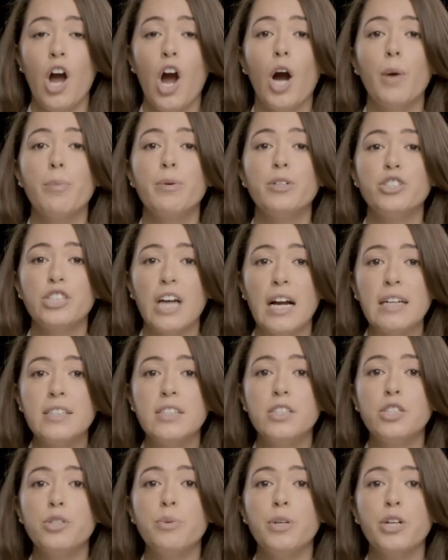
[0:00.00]
are
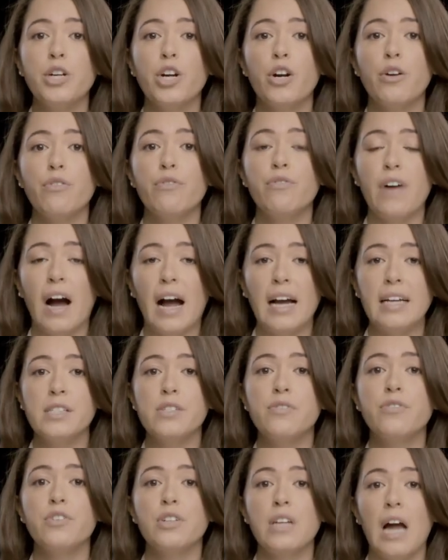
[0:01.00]
projected to incur
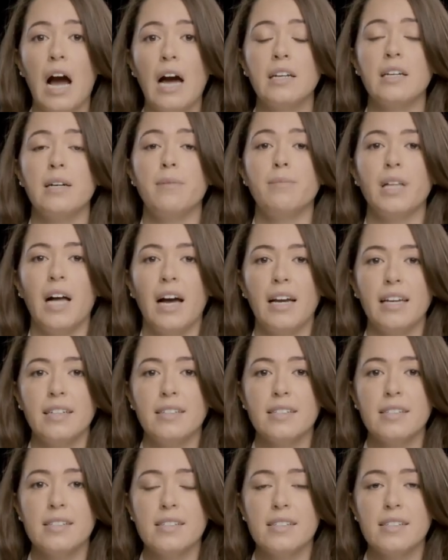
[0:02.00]
fines for
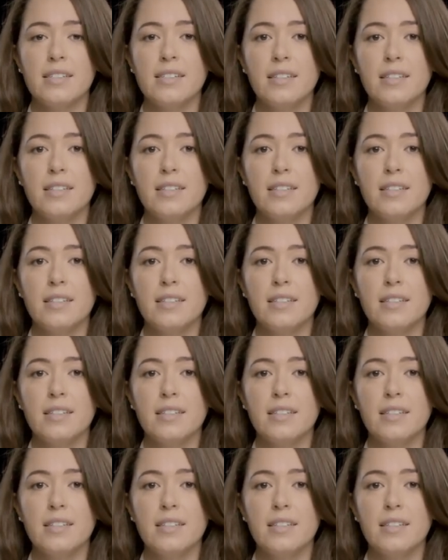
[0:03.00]
non-compliance.